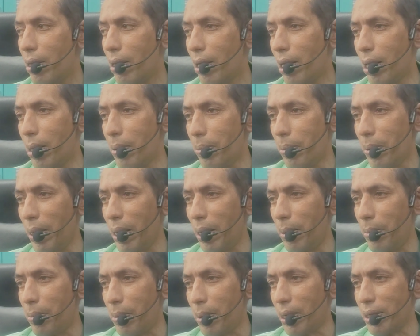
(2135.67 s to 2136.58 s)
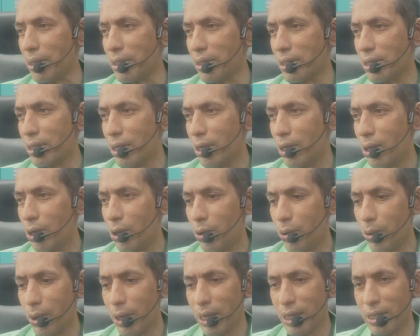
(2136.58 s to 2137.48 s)
In a paintbrush,
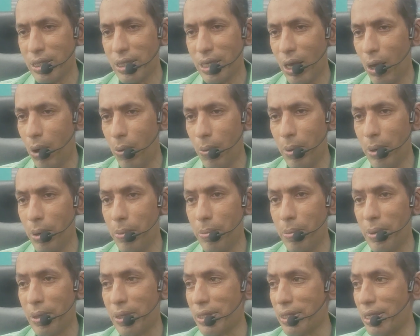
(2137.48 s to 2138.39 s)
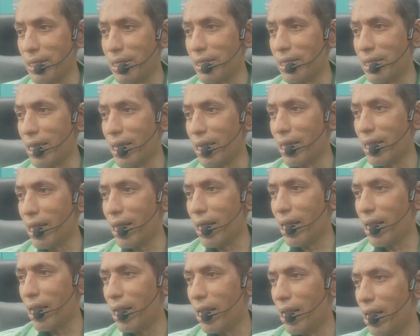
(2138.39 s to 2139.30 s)
you can see how many bristles are
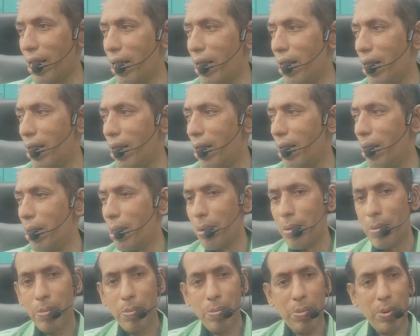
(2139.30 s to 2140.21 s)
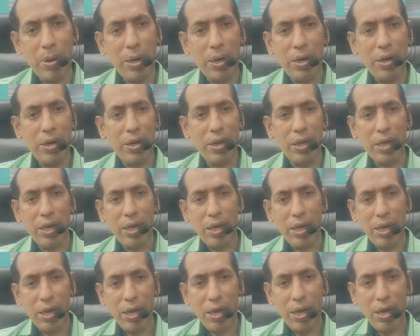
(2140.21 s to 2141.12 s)
there. Plenty.
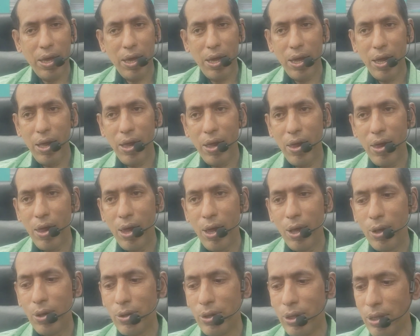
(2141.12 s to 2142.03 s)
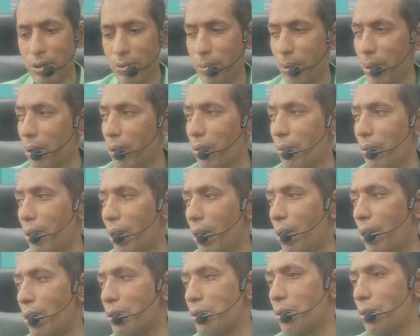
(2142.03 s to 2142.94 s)
The
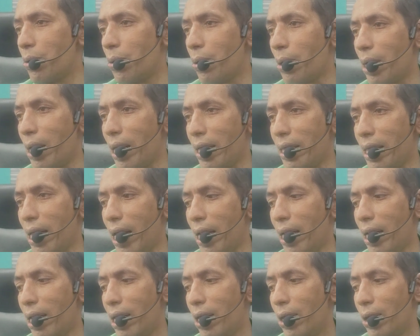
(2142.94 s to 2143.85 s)
microvilli also look like that.